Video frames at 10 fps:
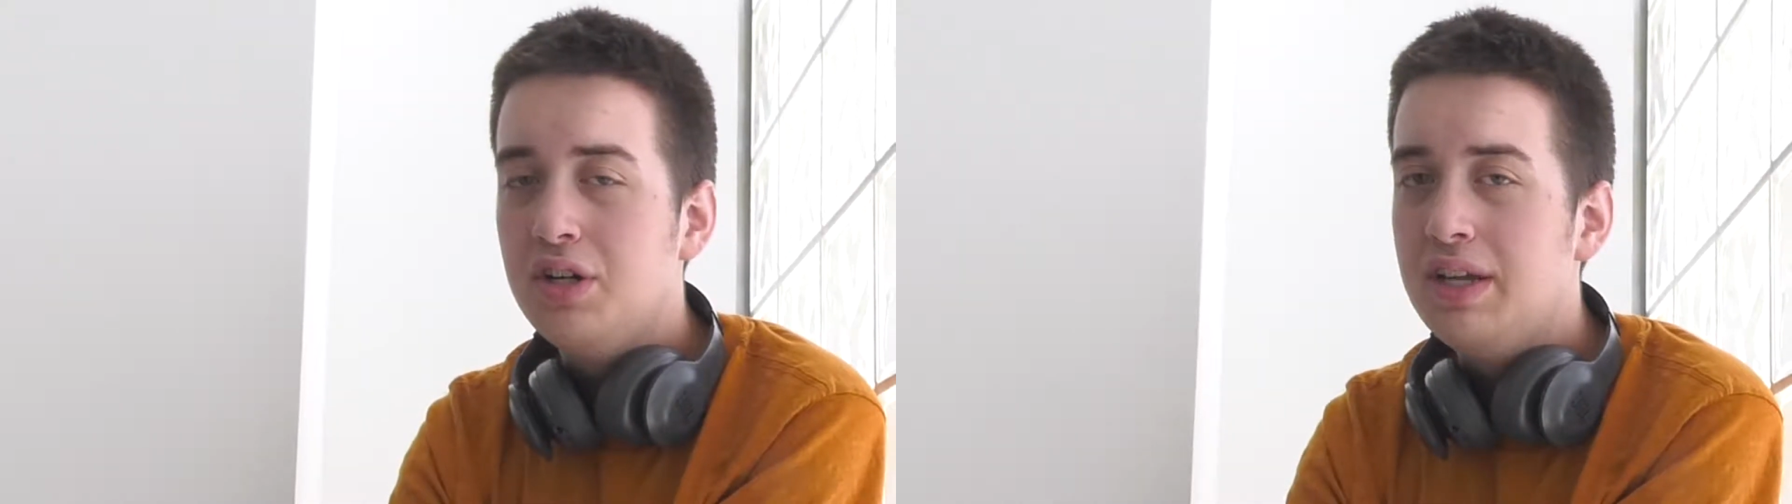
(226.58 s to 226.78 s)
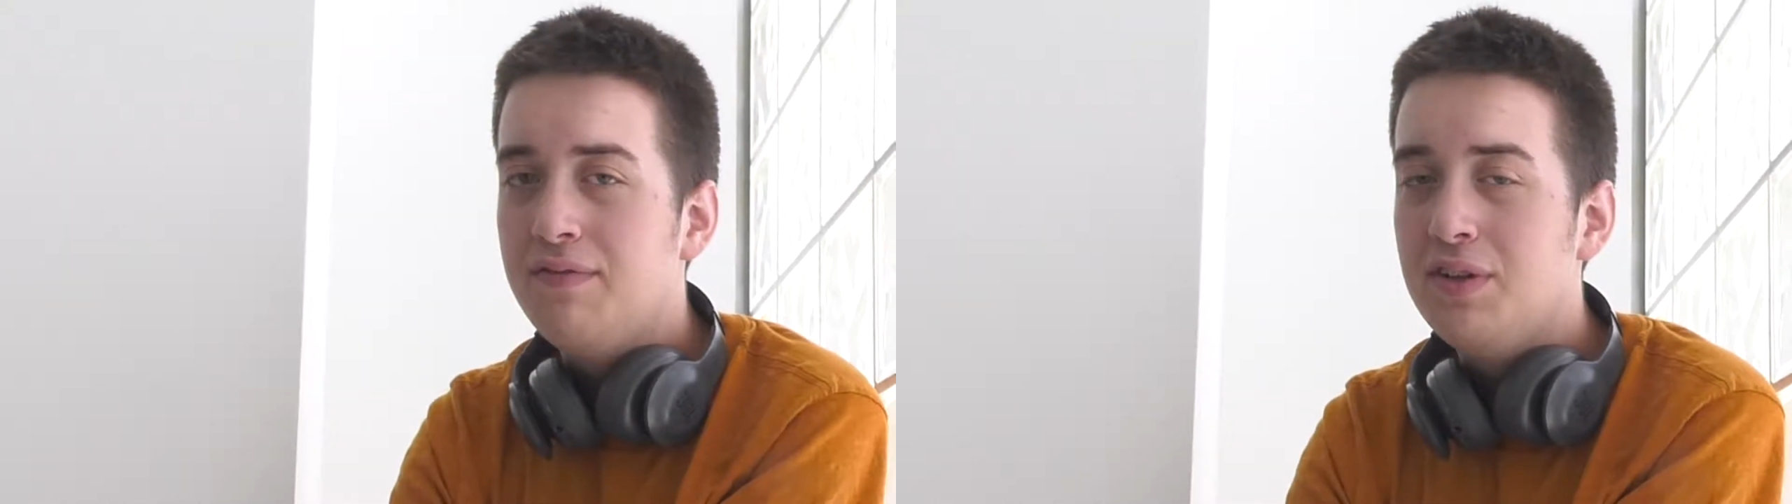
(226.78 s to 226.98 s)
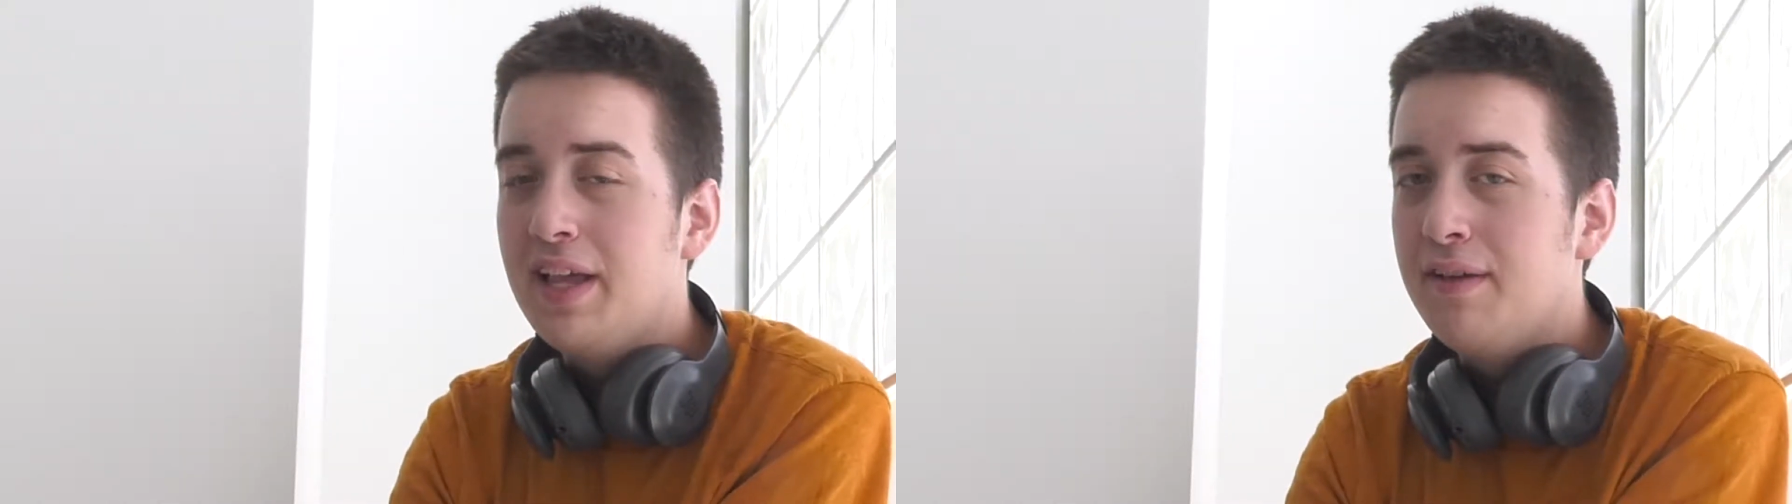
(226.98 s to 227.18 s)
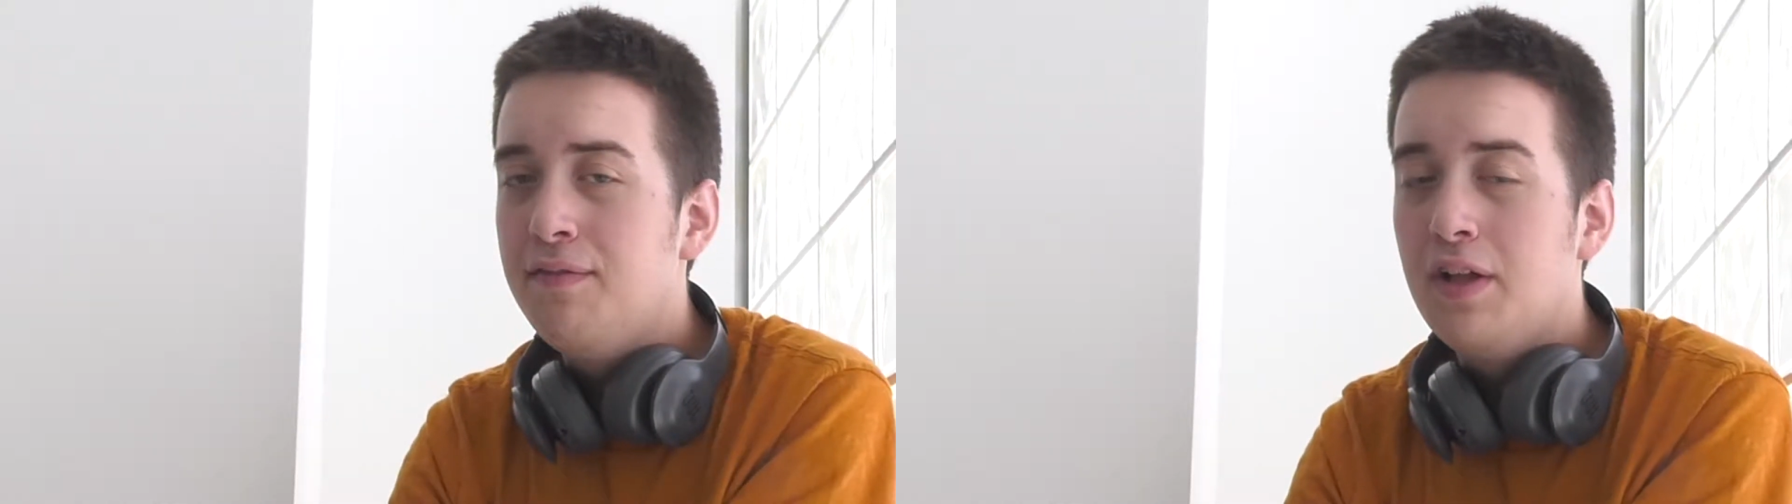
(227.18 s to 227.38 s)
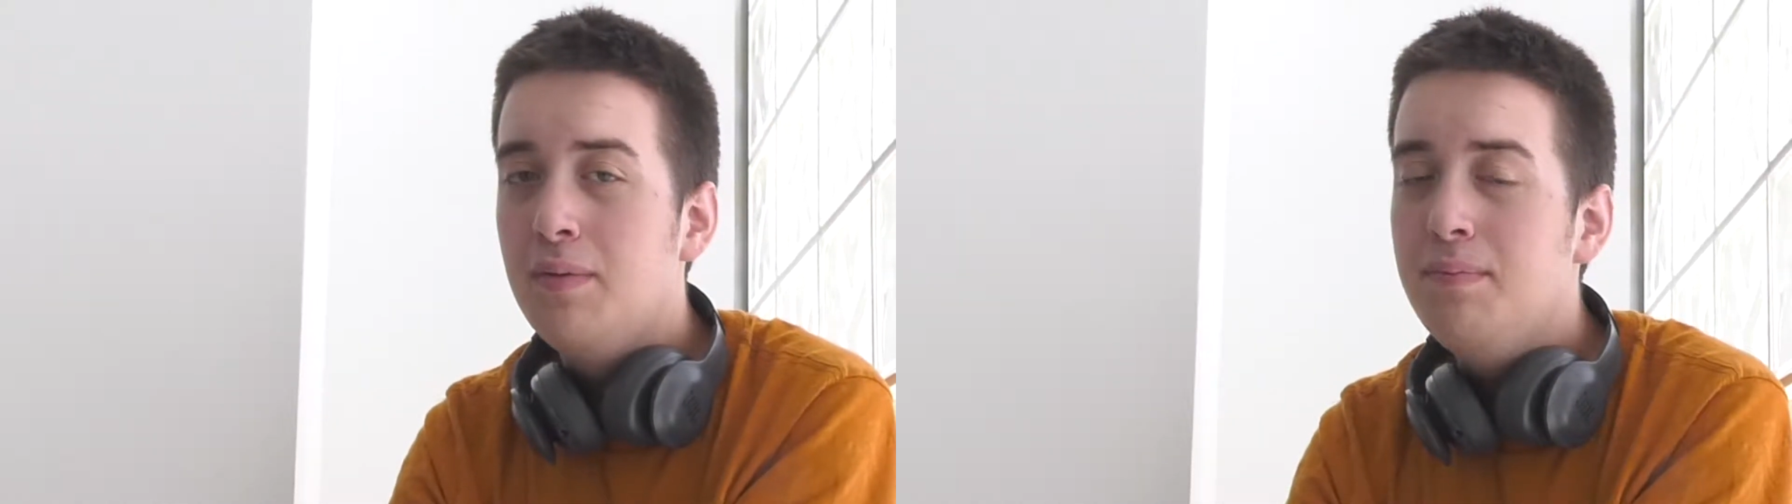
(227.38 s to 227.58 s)
if you like
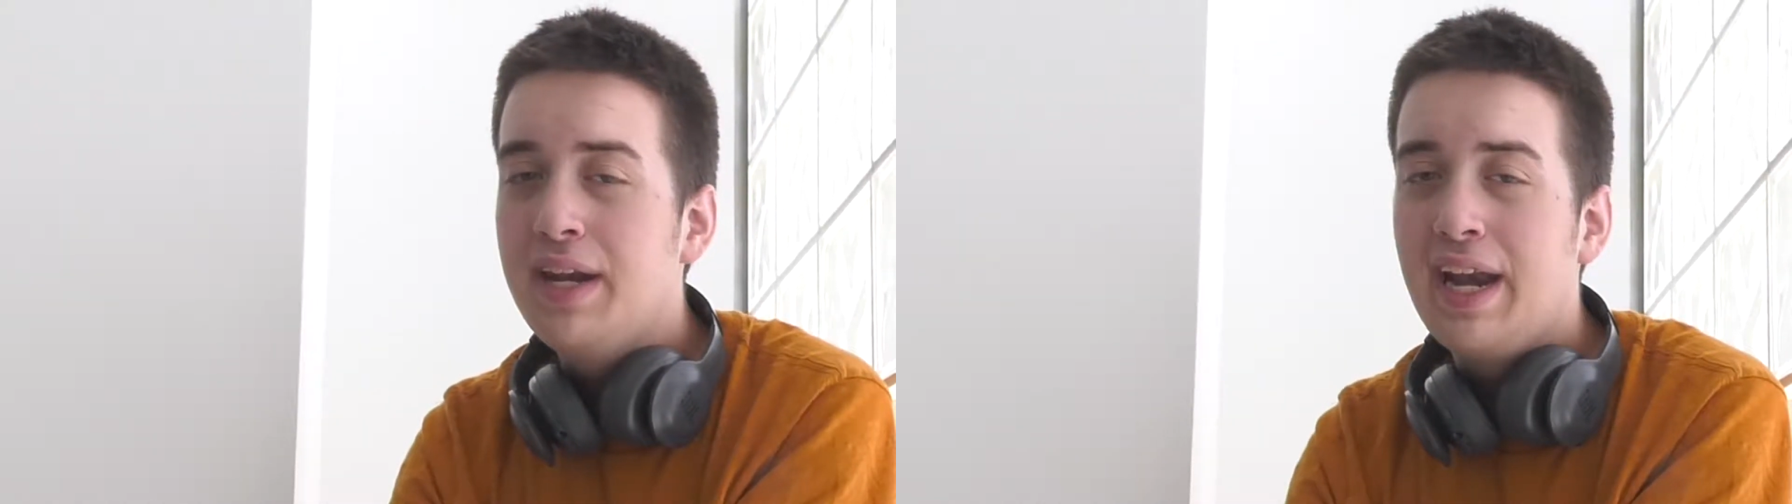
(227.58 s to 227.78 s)
film and